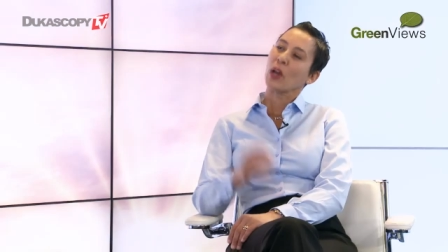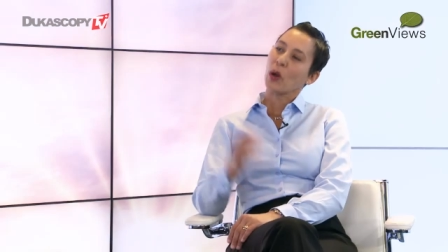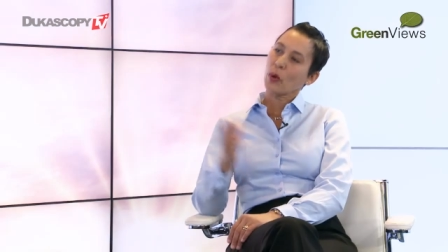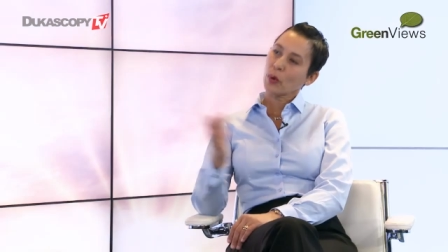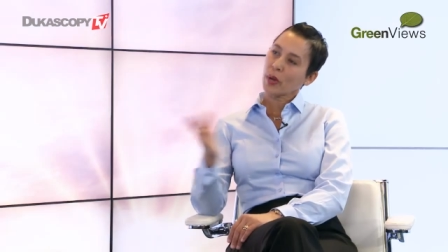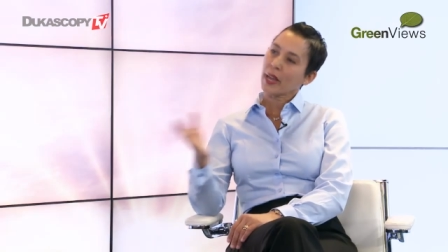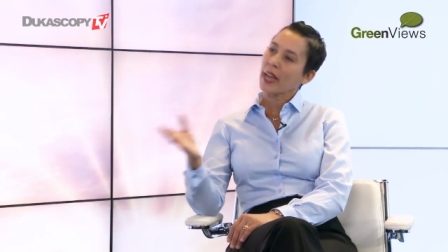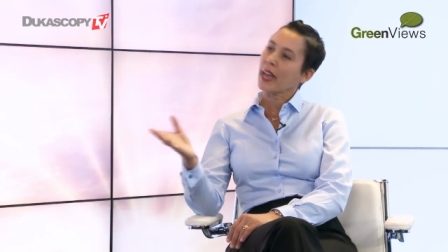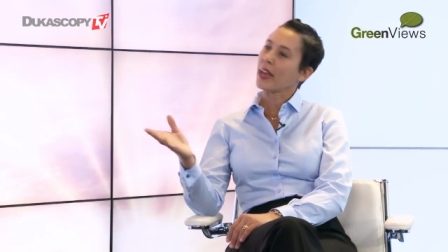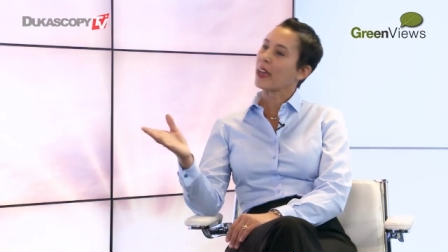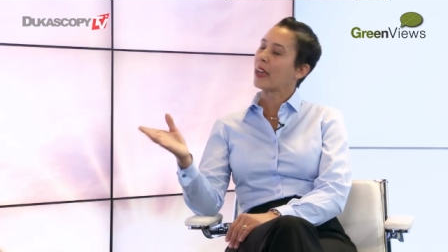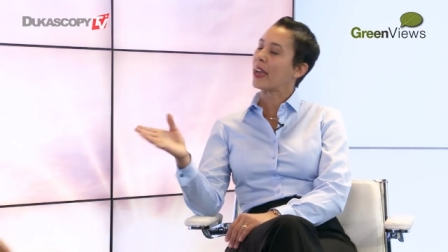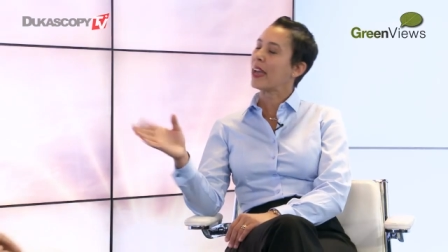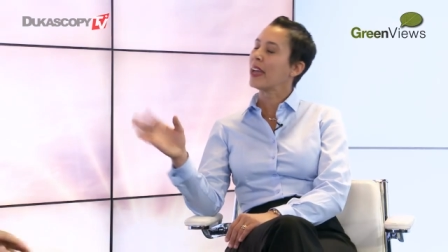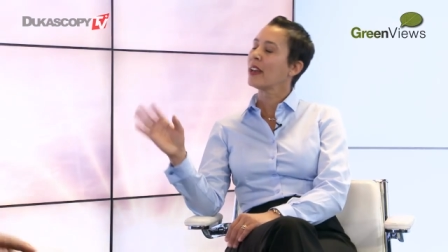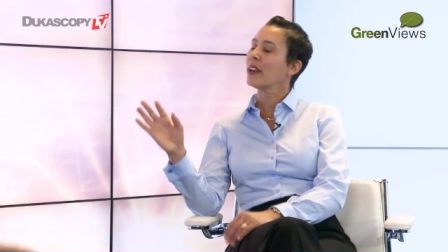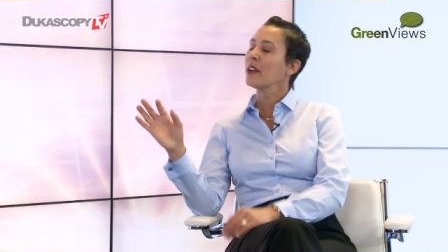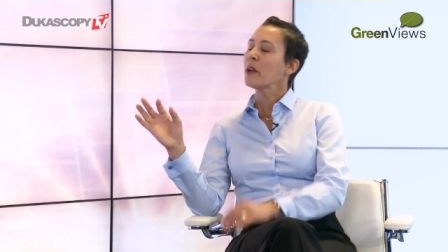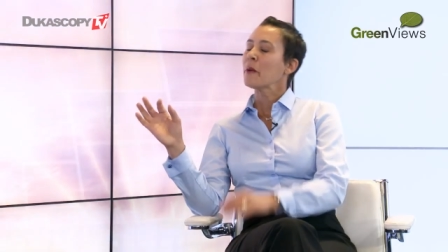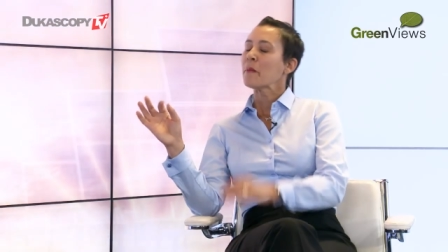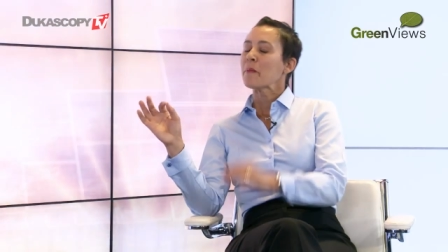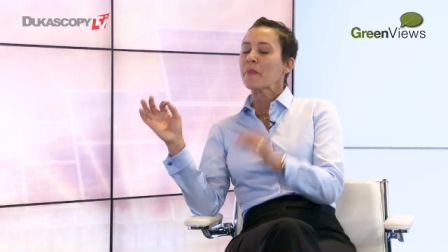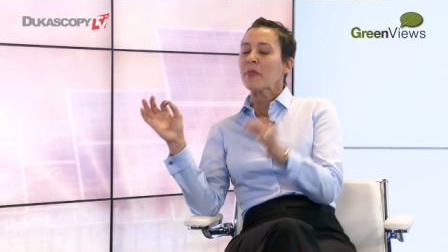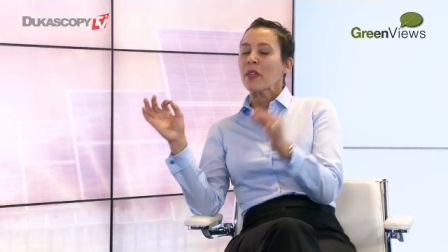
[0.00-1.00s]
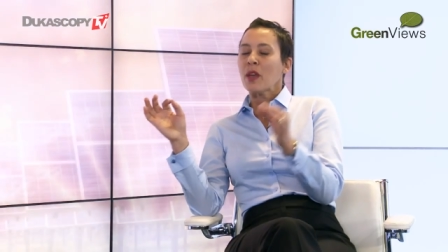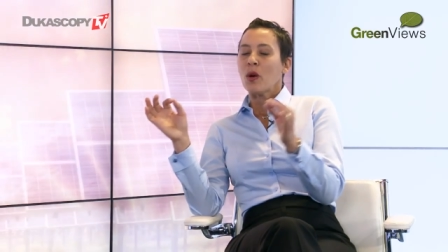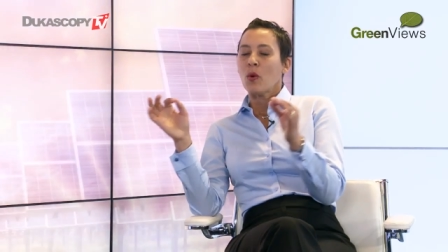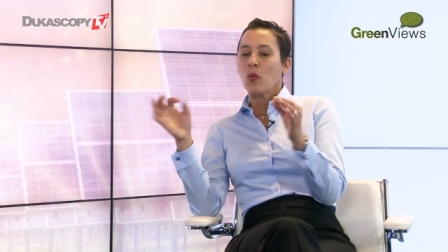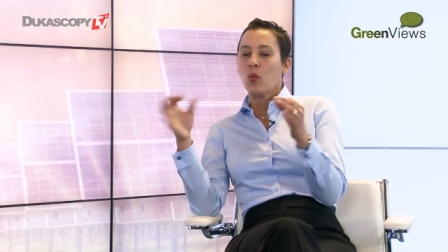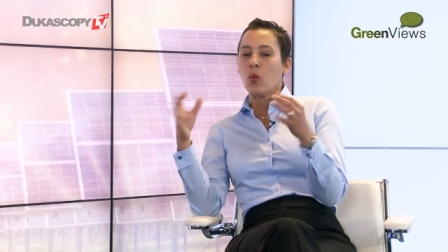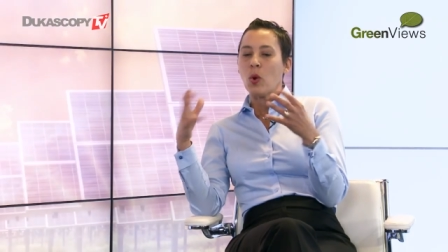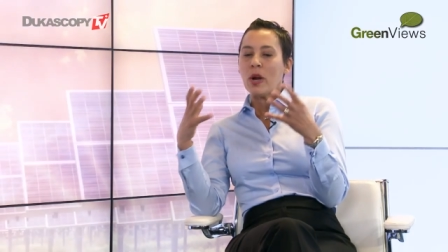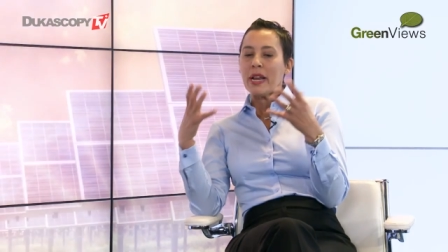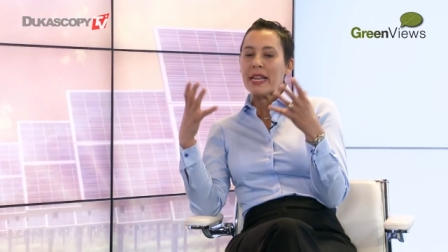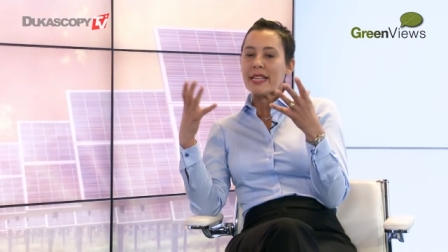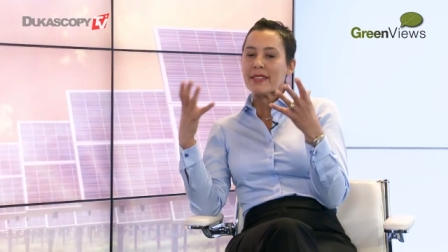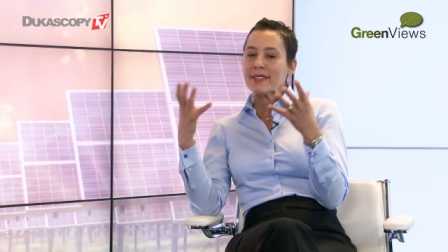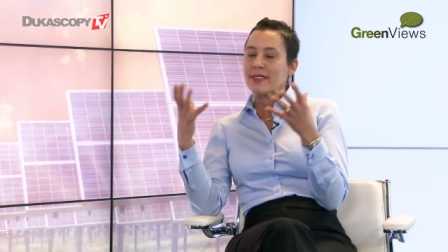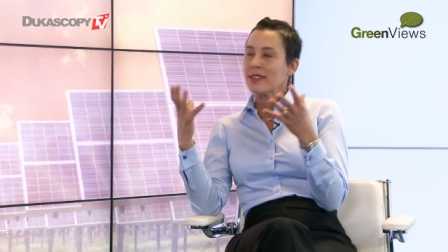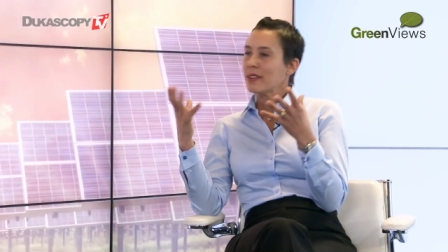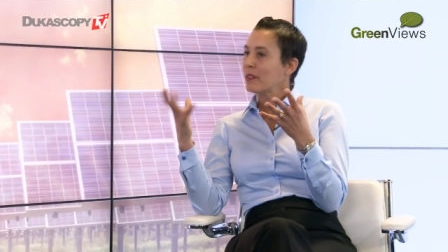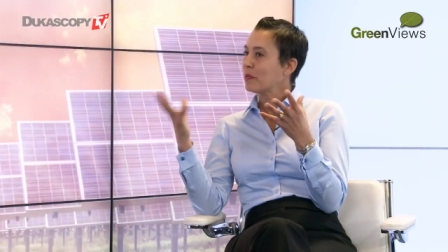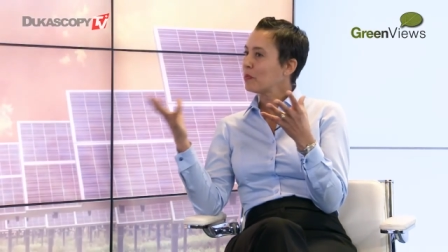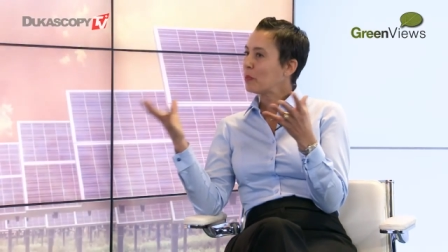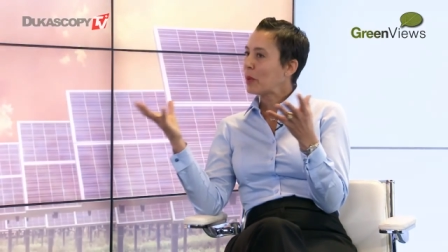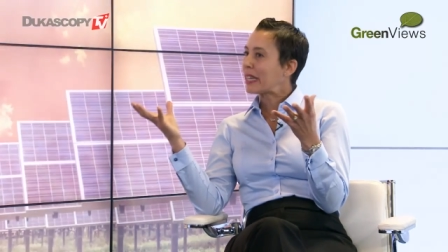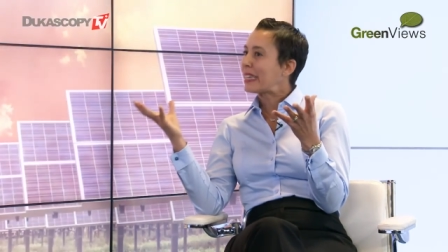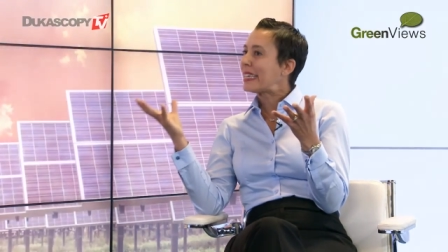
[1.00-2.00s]
Okay, and what is
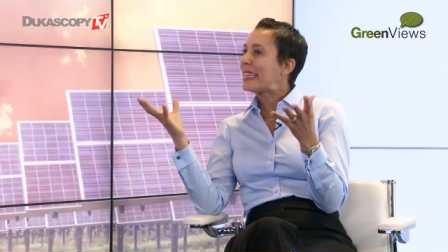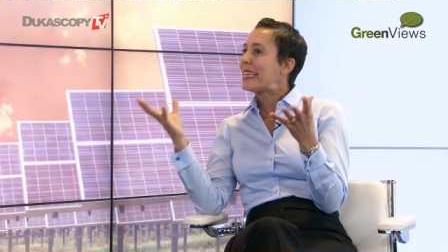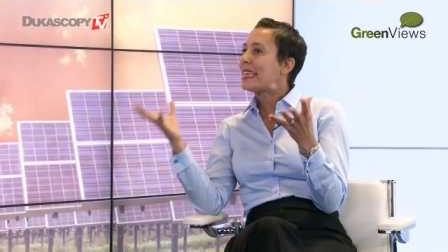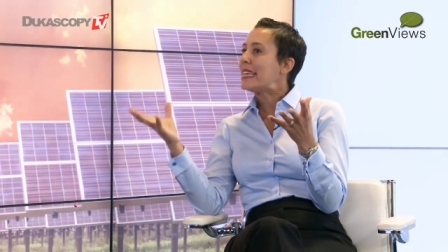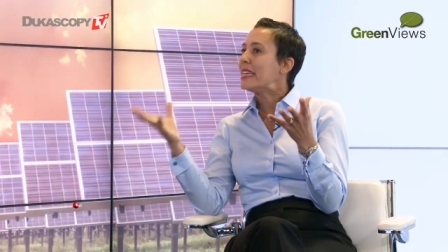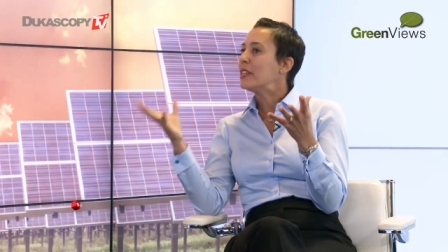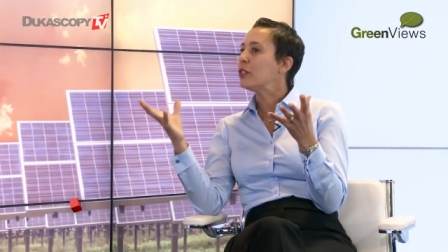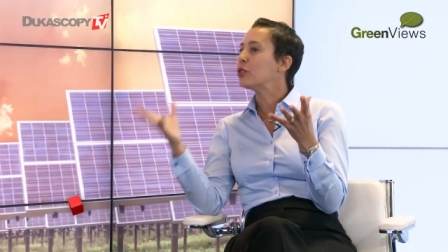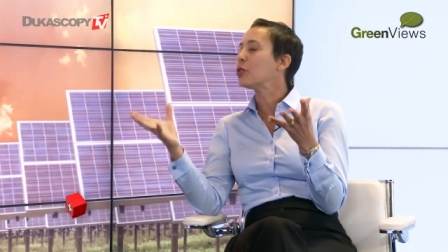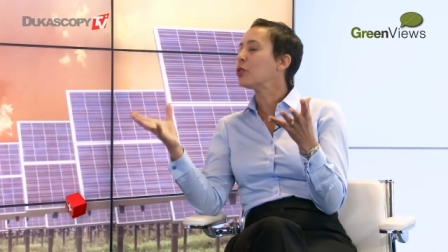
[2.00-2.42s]
a, a key